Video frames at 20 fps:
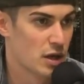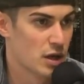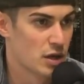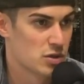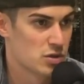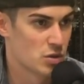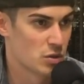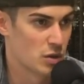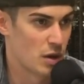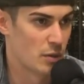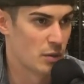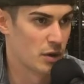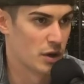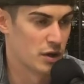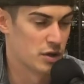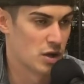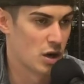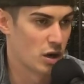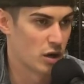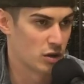So I want you
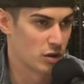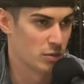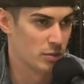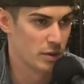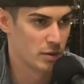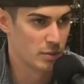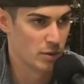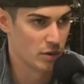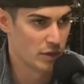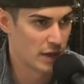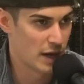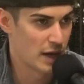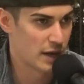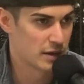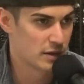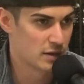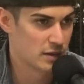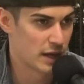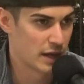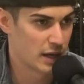to talk a little bit about that,
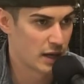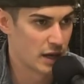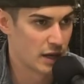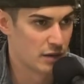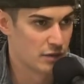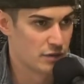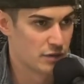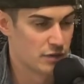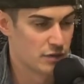that kind of